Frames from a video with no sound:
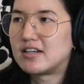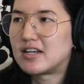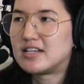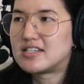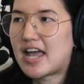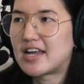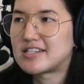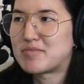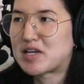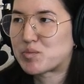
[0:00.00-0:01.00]
a, a, day
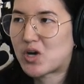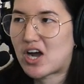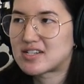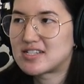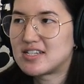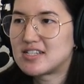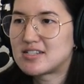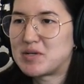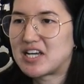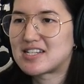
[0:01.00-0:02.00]
to make the
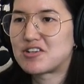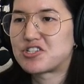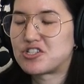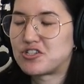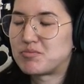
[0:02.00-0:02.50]
proxies because I was just do,